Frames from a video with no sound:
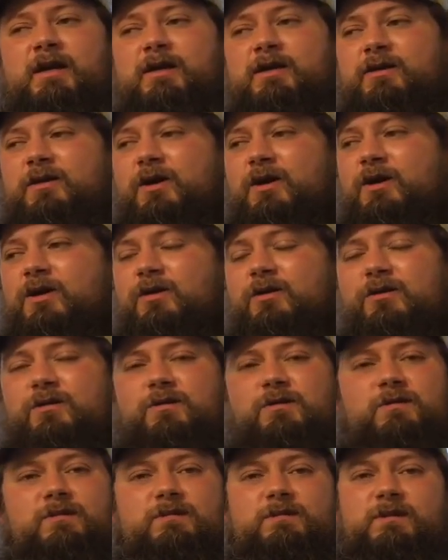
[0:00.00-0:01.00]
you
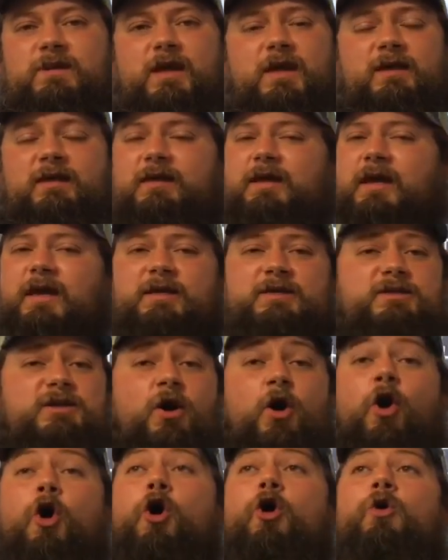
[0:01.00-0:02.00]
know, it's
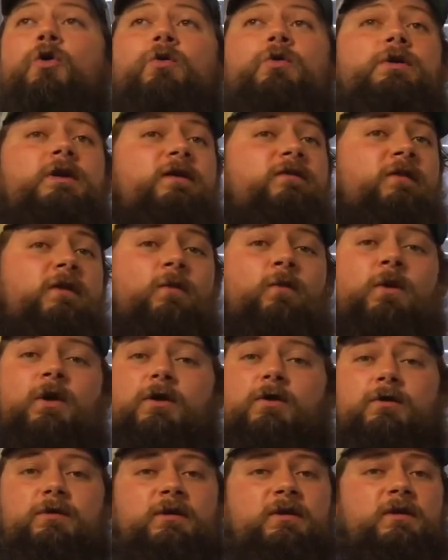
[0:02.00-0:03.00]
a whole different
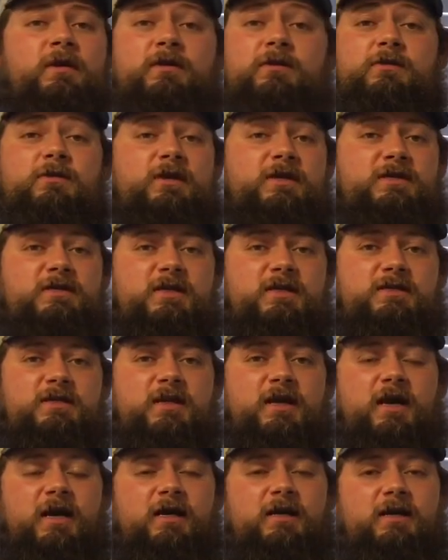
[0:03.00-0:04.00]
world than three
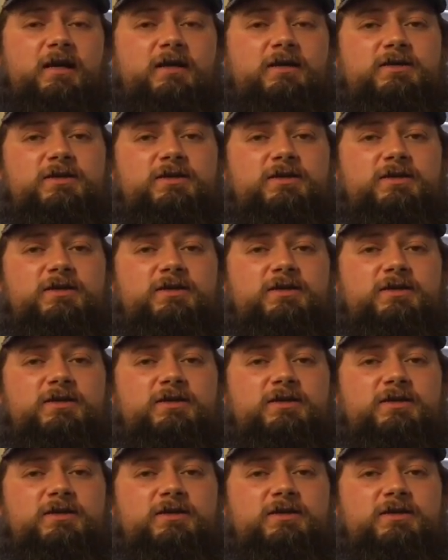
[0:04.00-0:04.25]
season hiking.